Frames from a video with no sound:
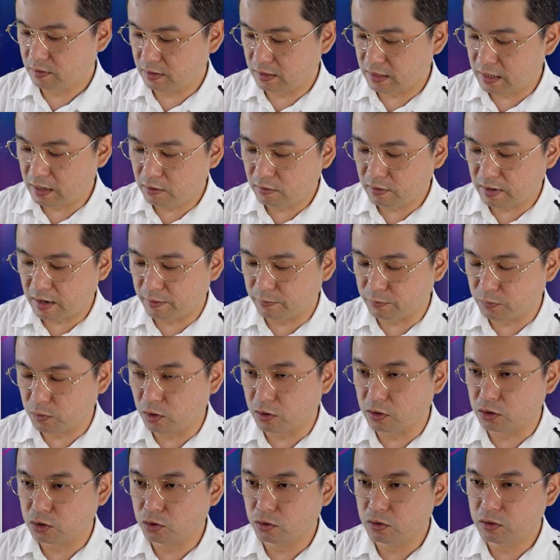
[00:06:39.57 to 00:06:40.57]
Now I'm
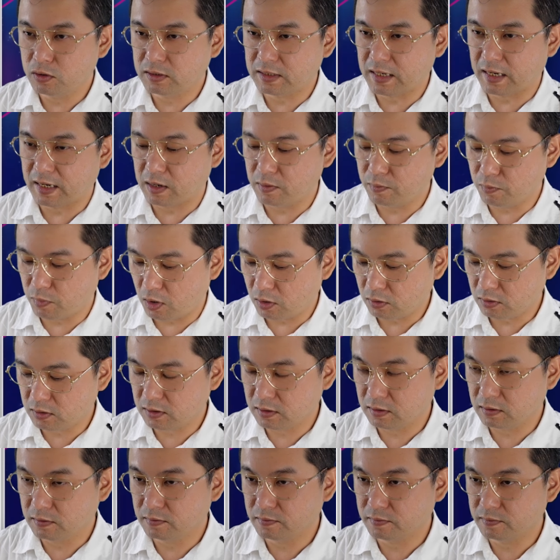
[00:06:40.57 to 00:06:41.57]
gonna show you second
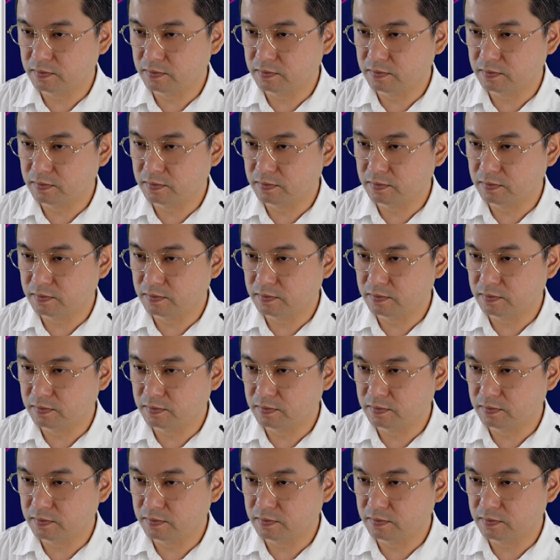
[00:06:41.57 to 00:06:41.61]
box.